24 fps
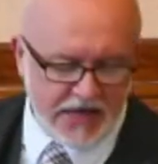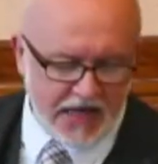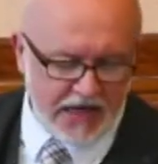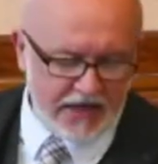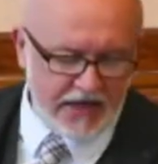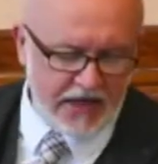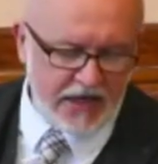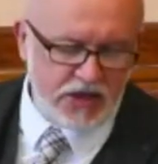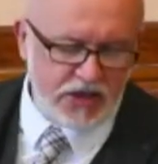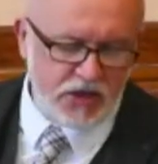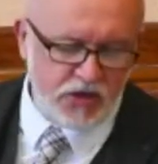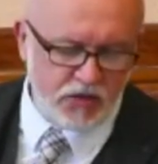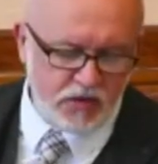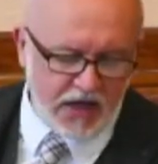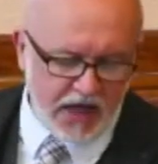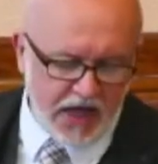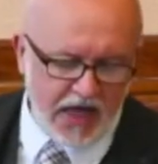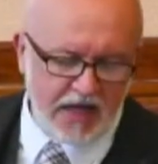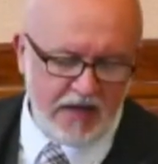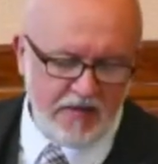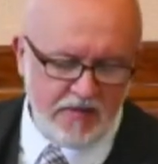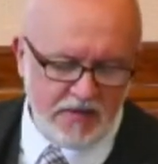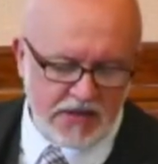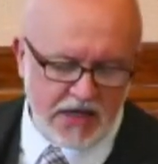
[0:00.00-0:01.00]
it. You
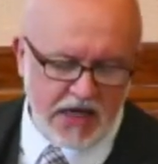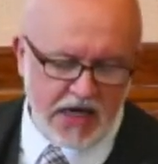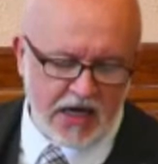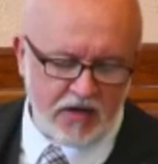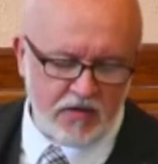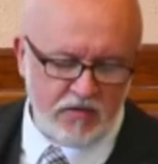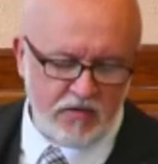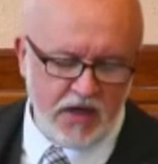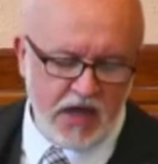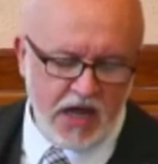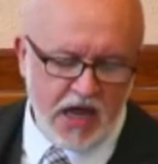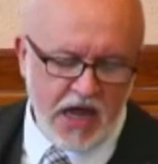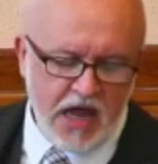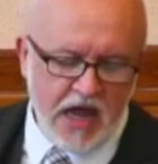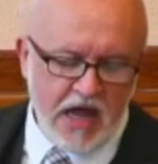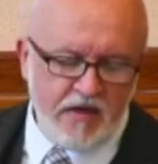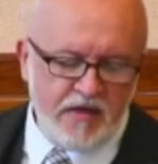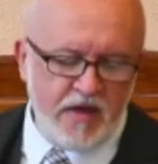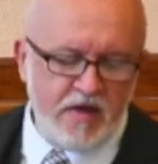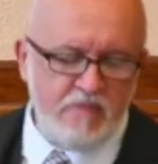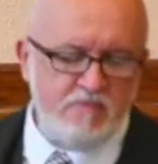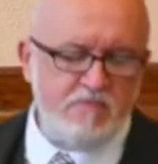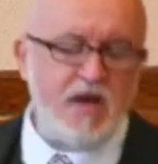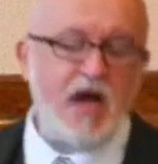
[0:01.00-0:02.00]
came down.
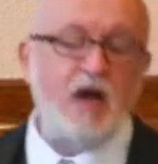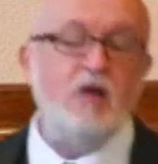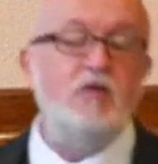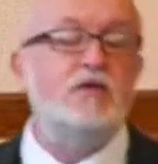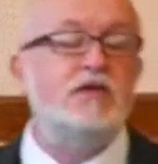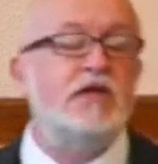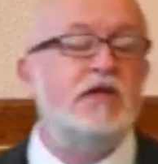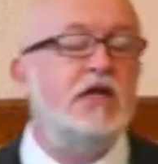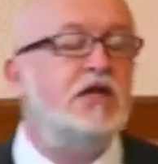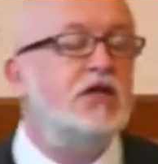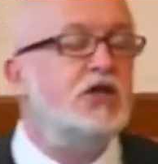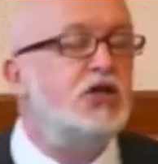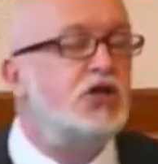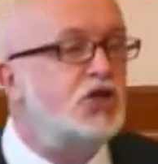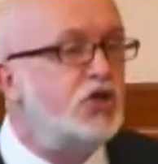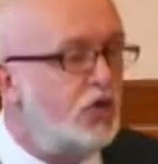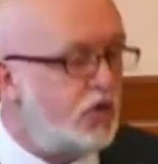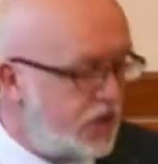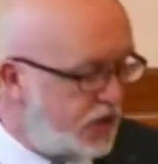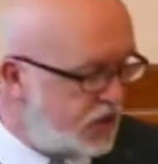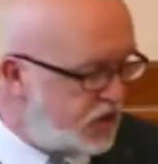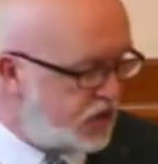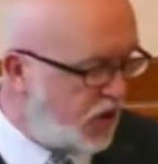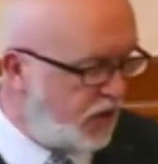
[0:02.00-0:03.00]
The mountains shook
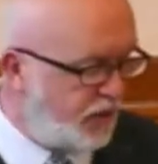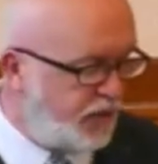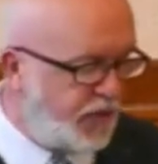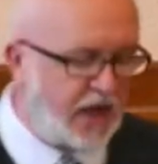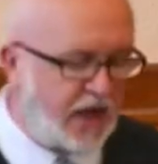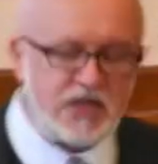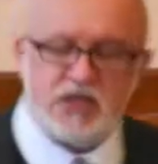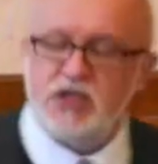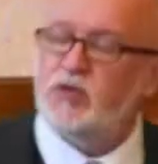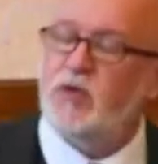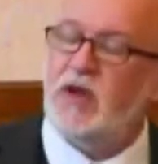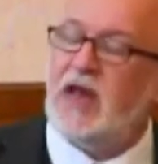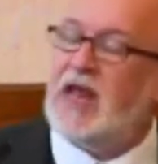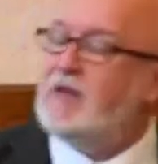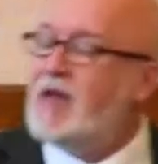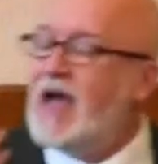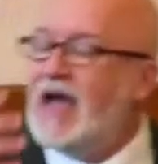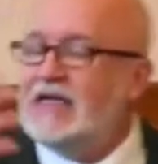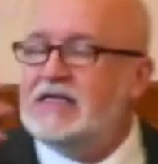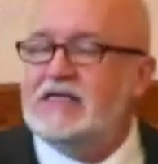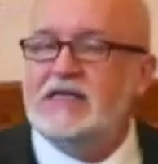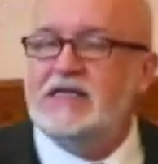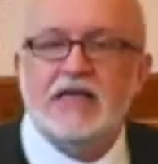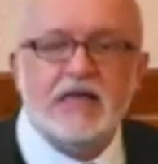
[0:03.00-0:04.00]
at your presence. Well, I'm
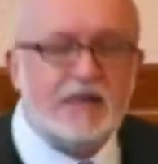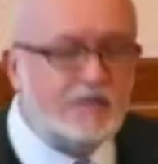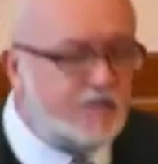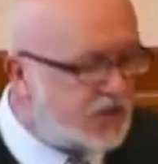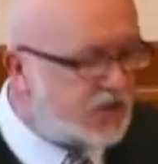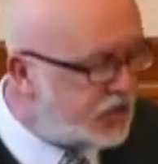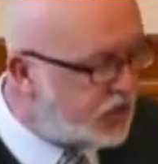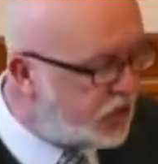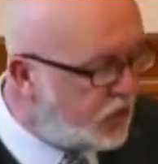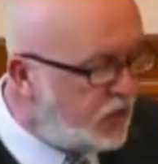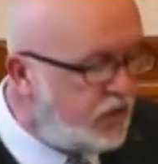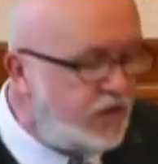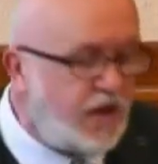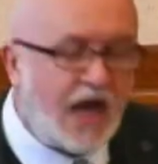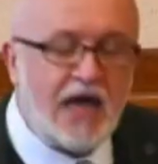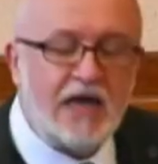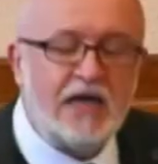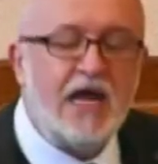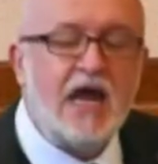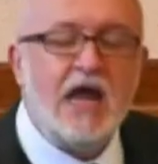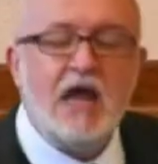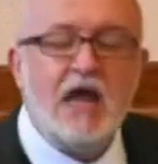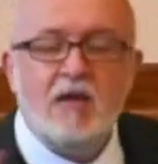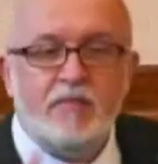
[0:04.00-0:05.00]
asking him to do that,
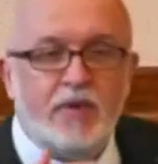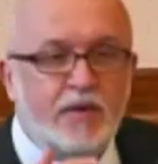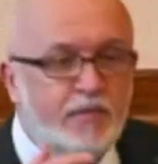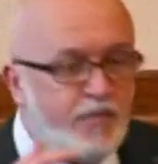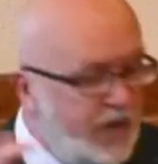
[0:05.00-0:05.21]
but